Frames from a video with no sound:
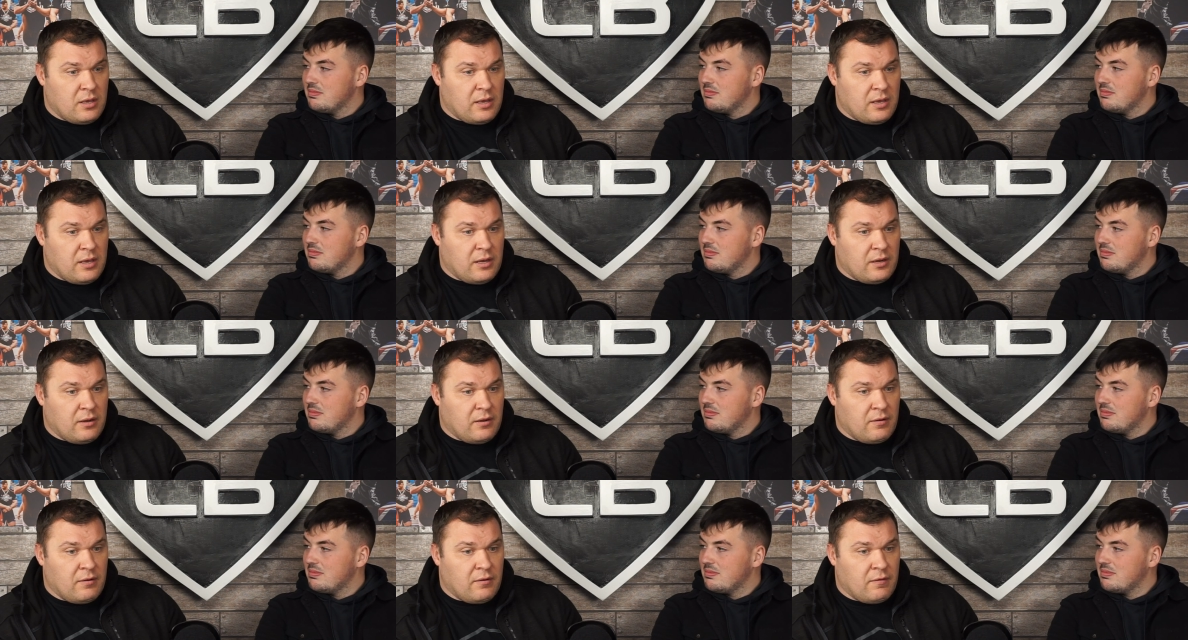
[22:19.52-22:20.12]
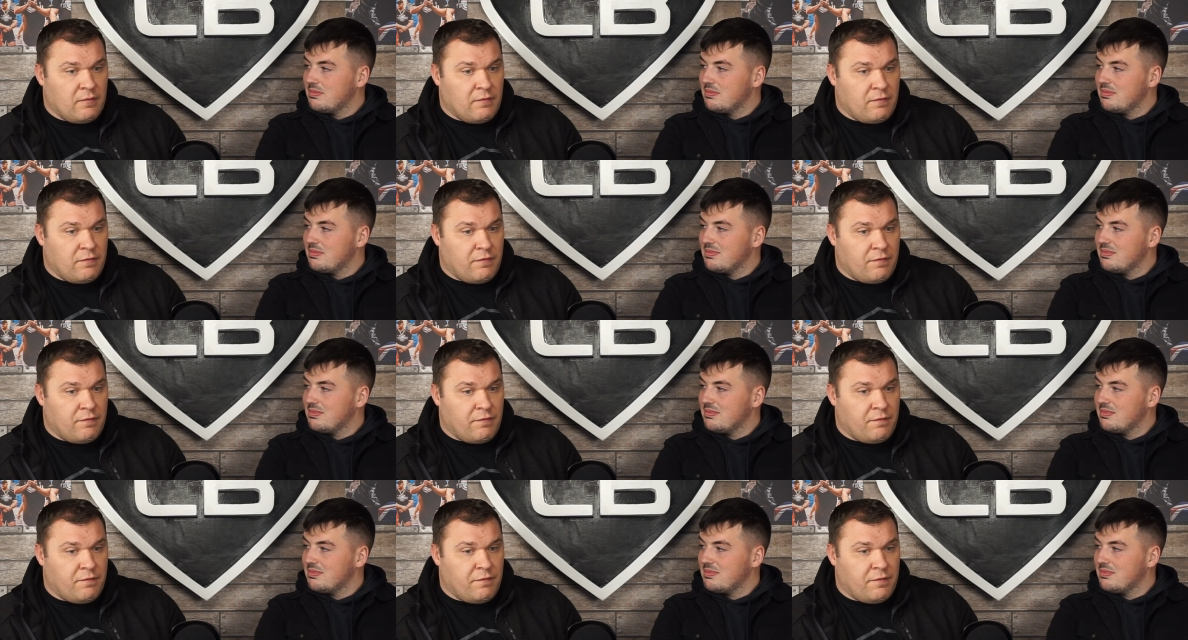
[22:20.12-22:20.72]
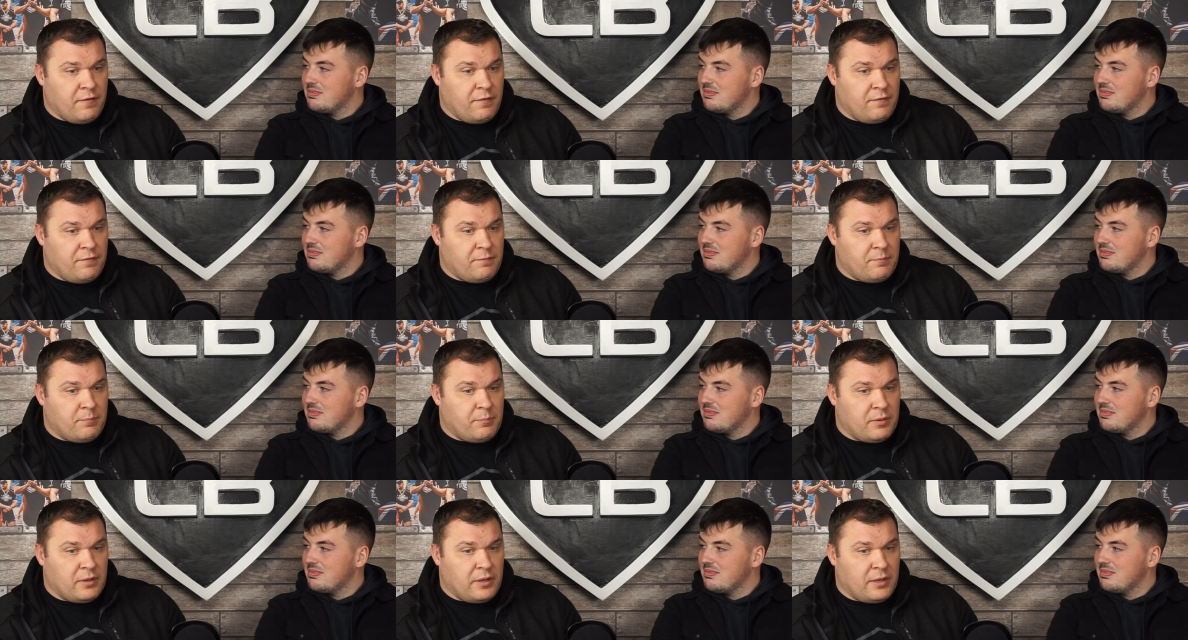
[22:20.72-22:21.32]
Speaker 1: and fifth
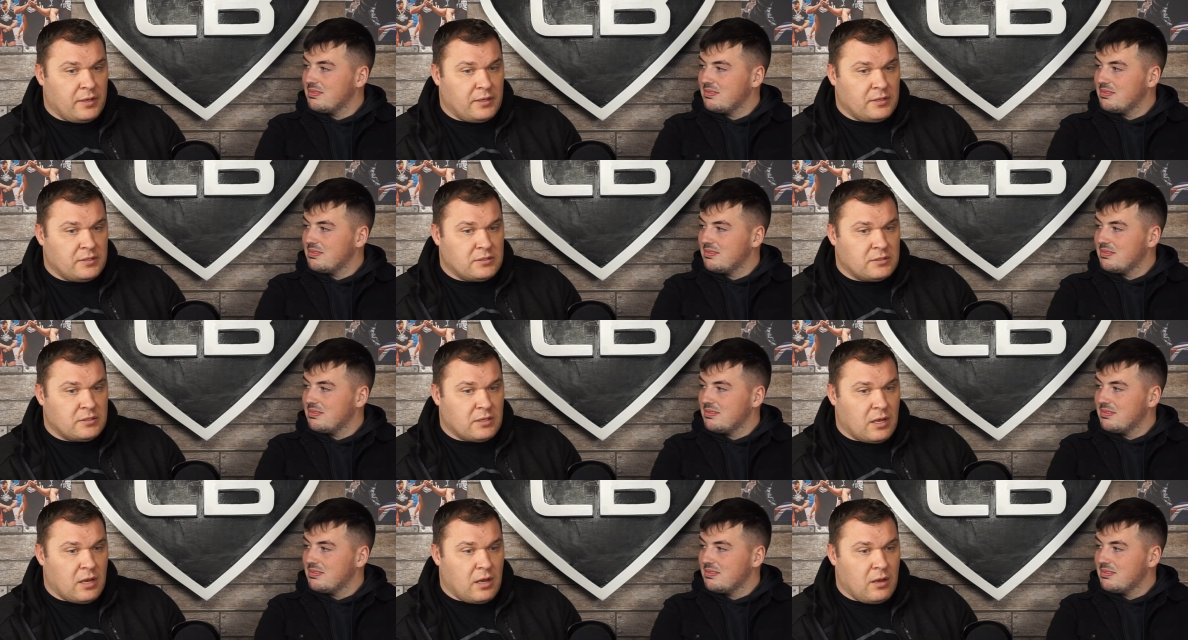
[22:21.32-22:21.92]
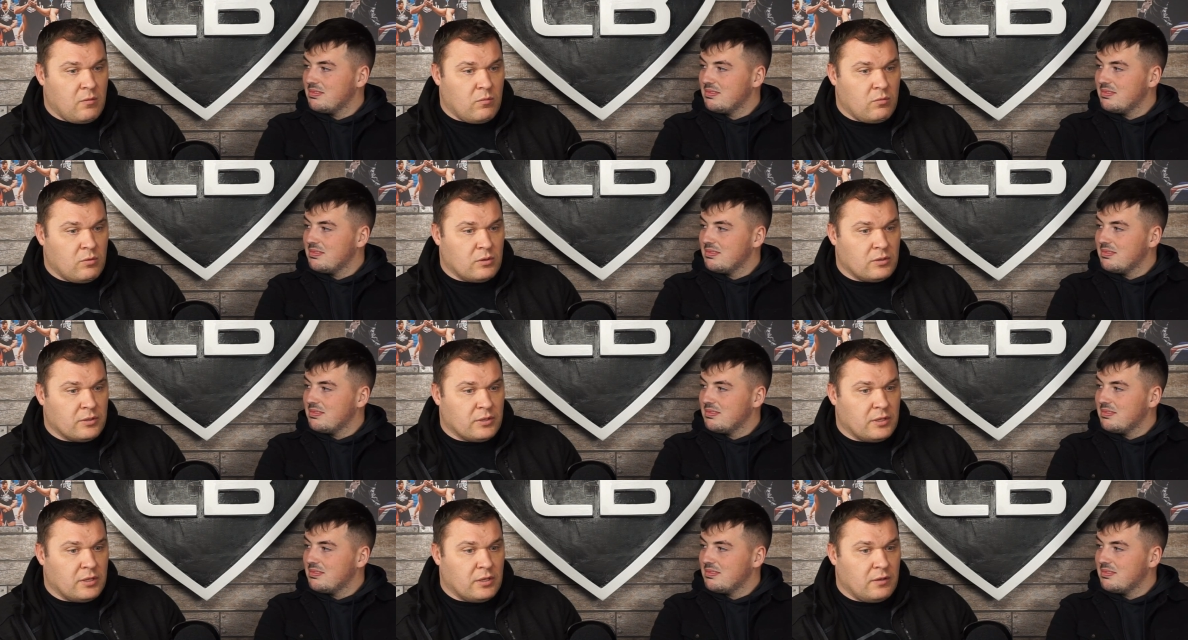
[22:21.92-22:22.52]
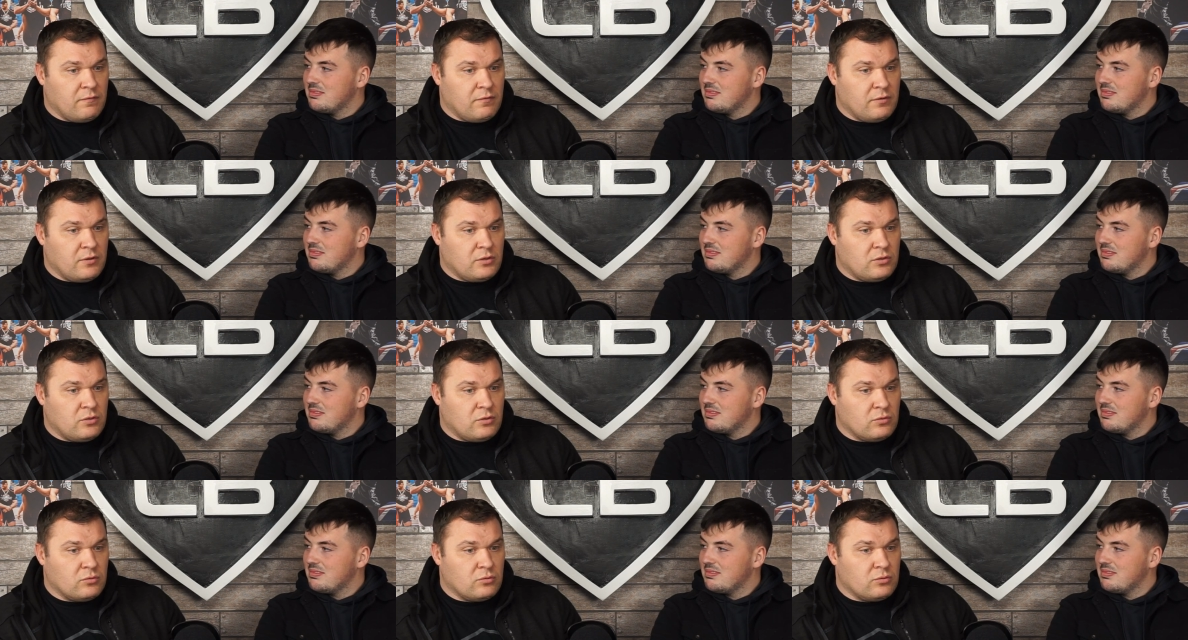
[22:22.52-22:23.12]
place, I will give
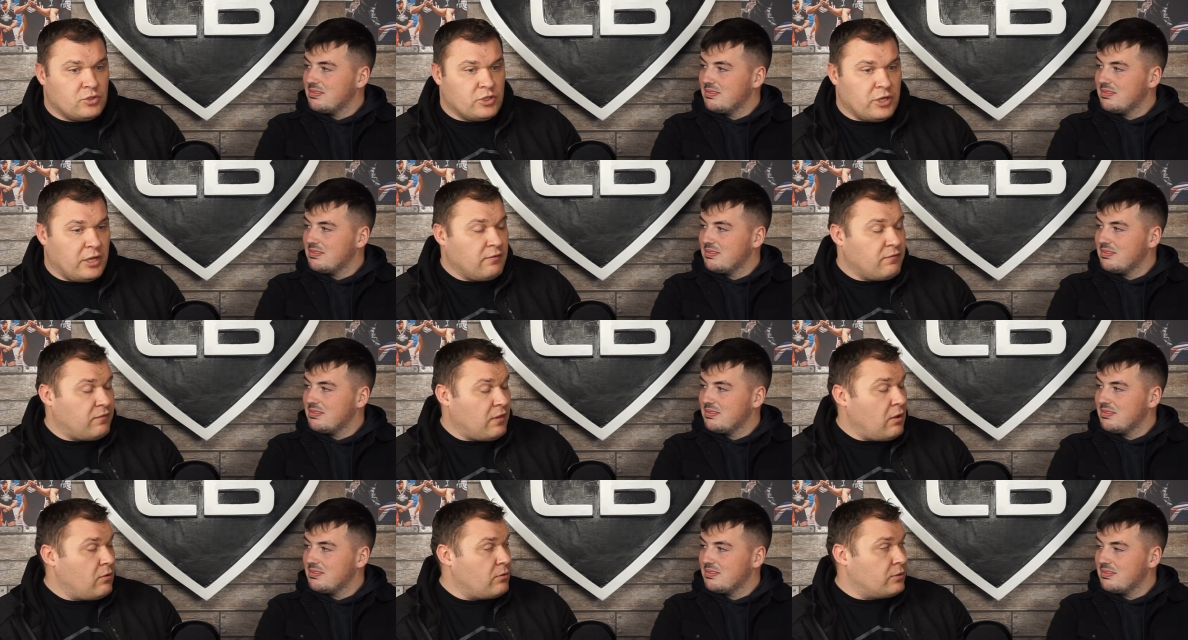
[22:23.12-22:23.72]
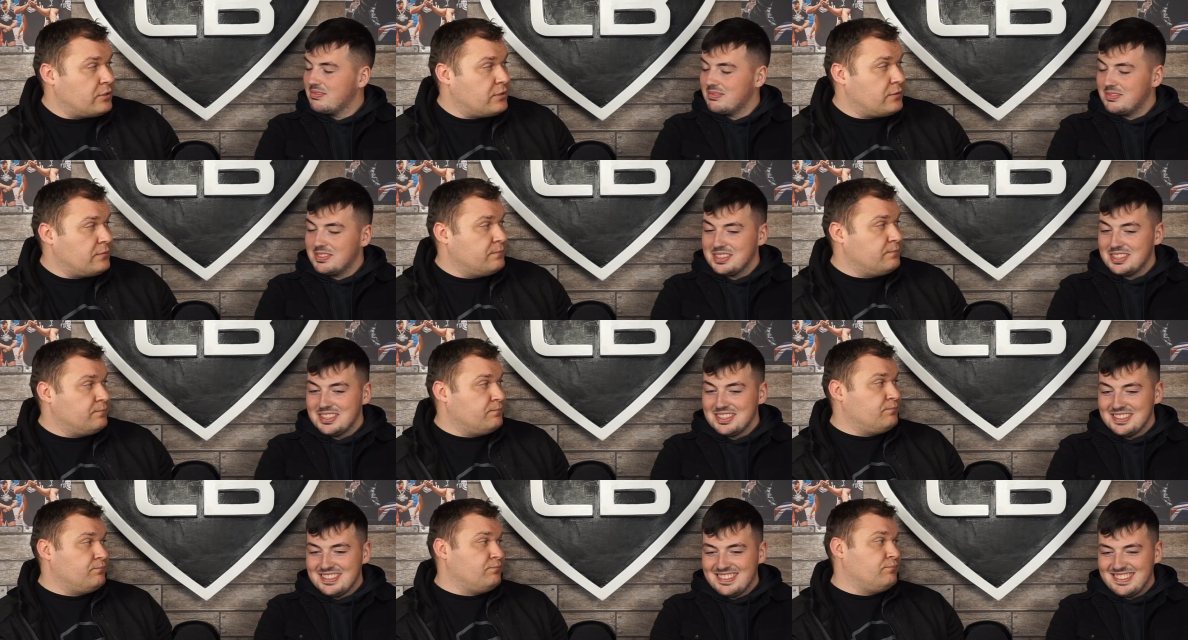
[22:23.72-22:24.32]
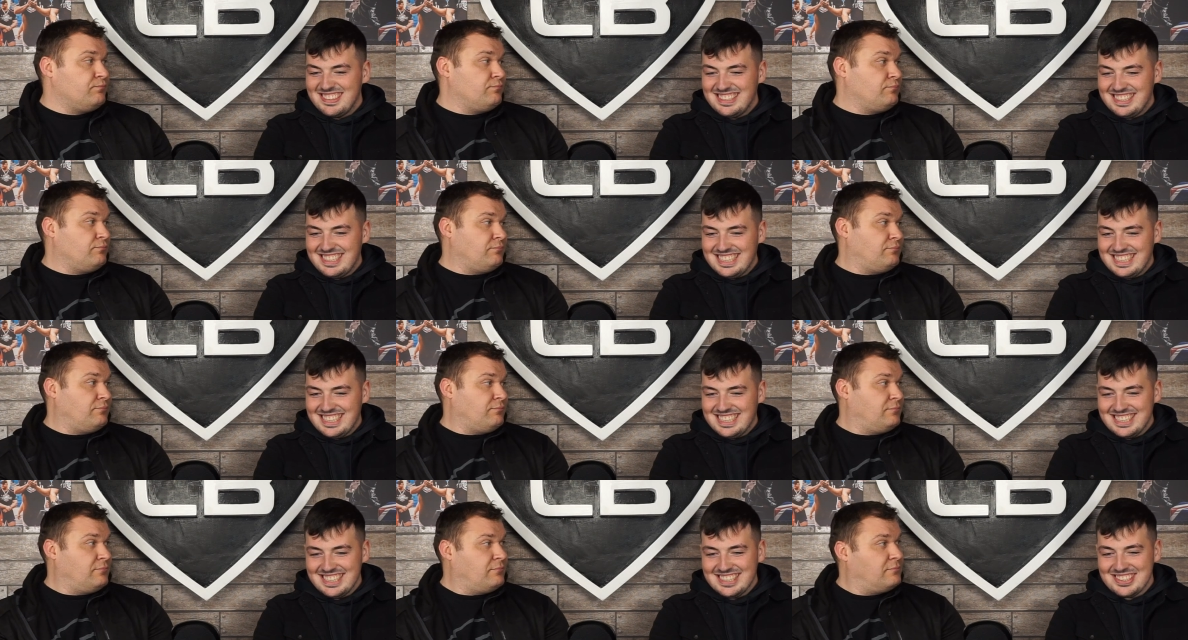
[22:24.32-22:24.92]
it to Shane Flowers.
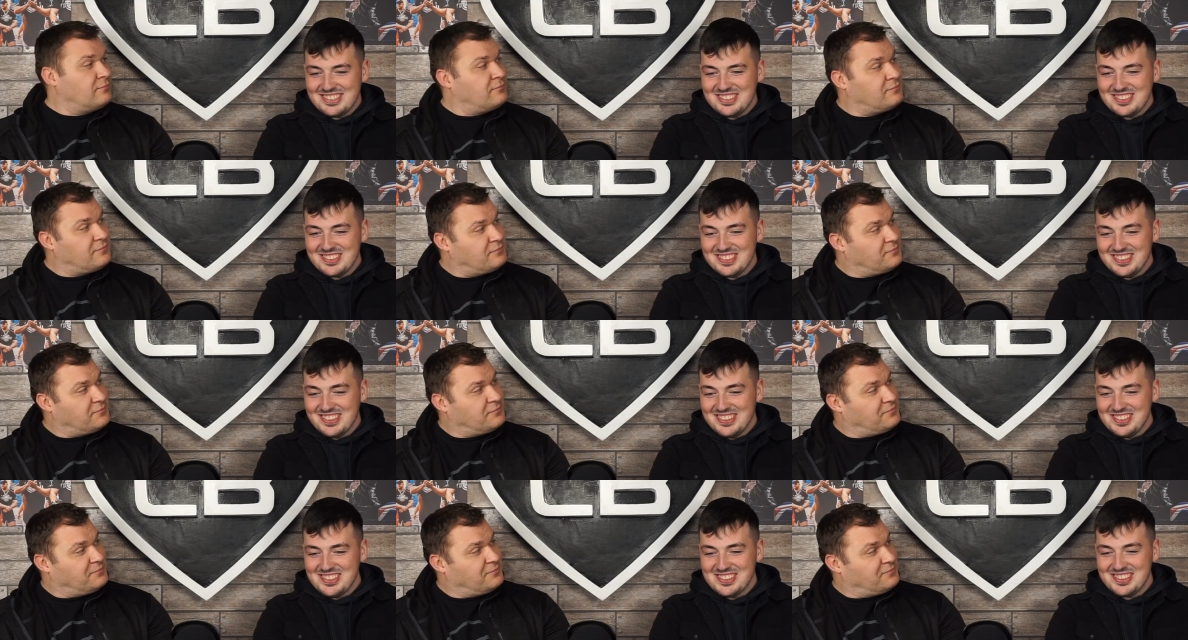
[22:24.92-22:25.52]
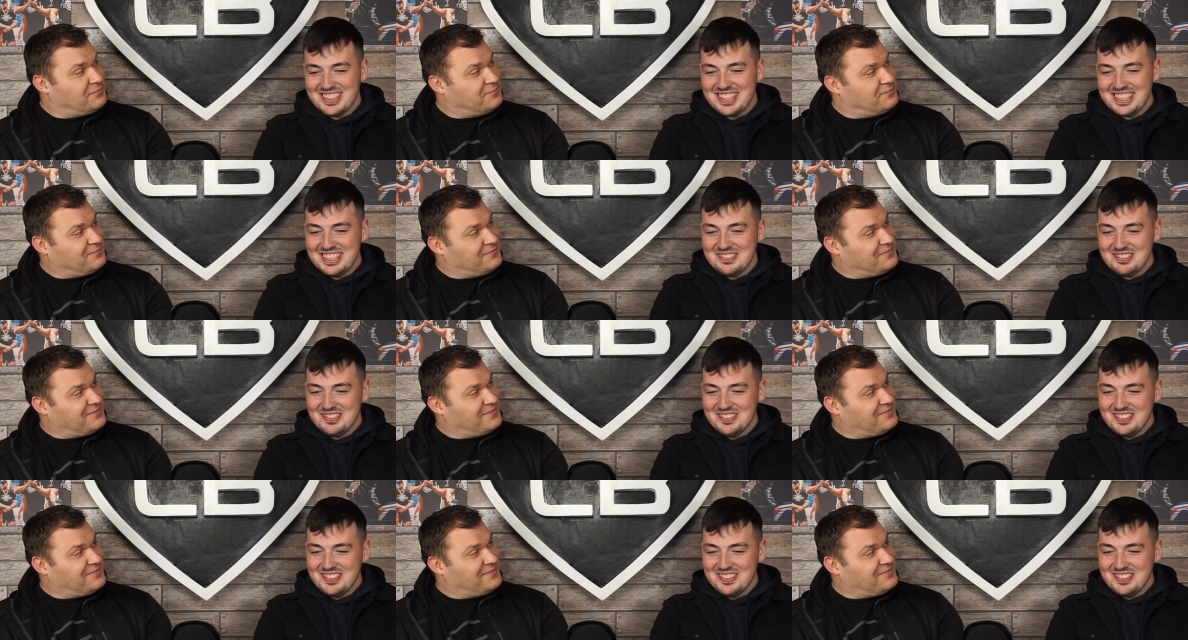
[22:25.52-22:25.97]
That's
Speaker 2: what I was, gonna, I was looking at him.